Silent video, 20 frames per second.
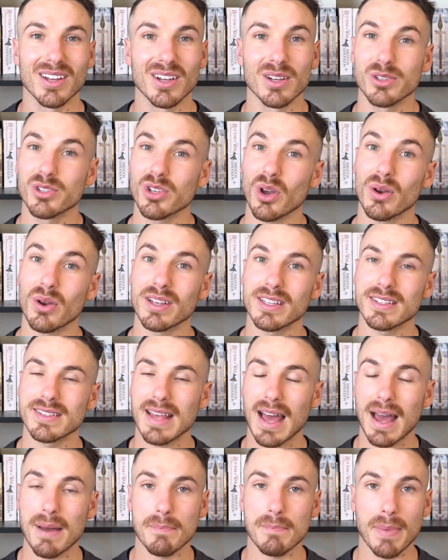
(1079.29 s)
So it's
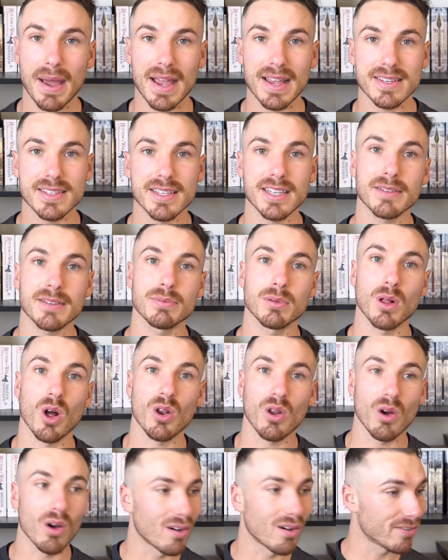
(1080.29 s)
that basic plot
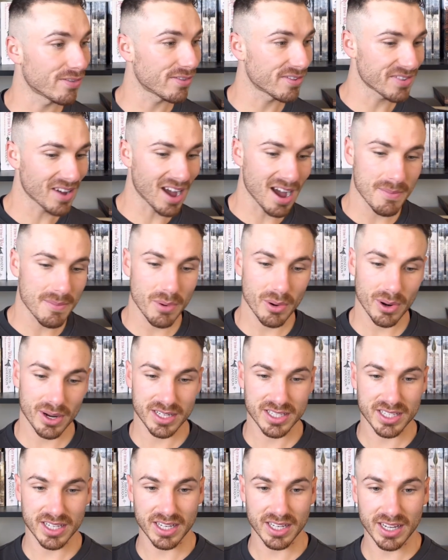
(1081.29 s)
of farm boy
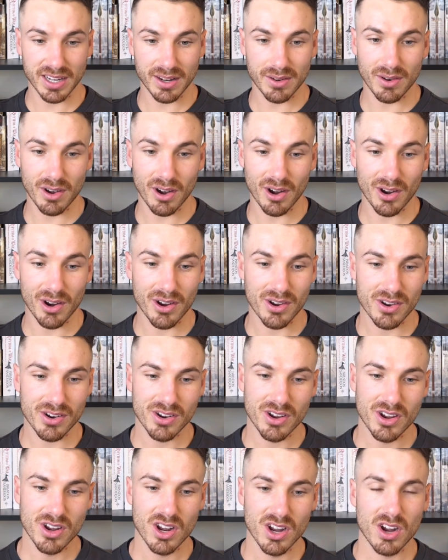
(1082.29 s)
to hero,
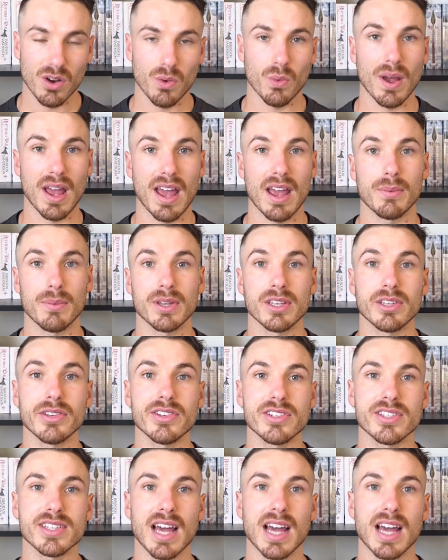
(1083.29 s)
where we used to